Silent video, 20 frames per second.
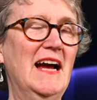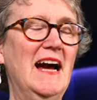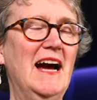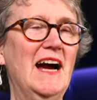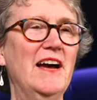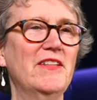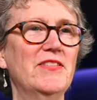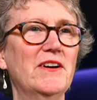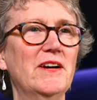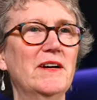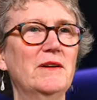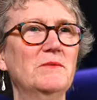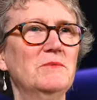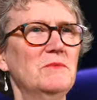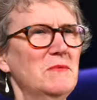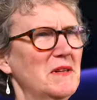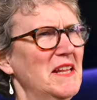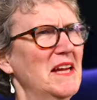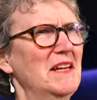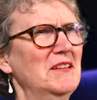I thought,
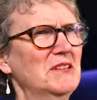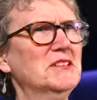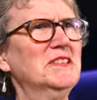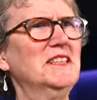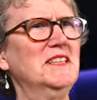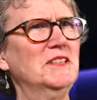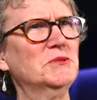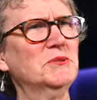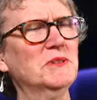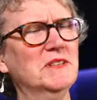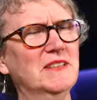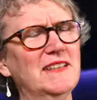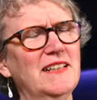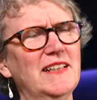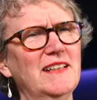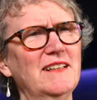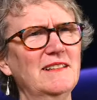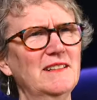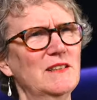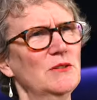well, that looks
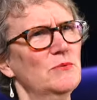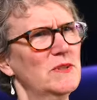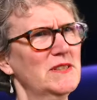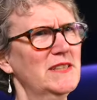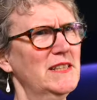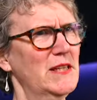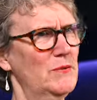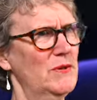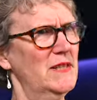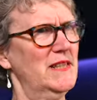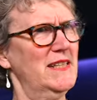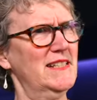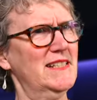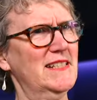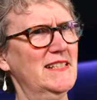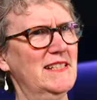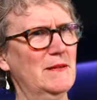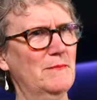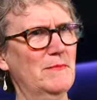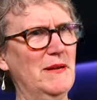interesting. We'll see what this
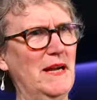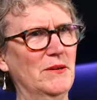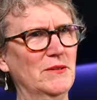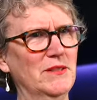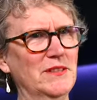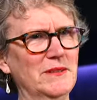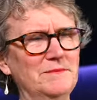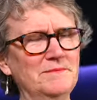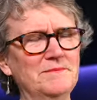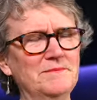is about.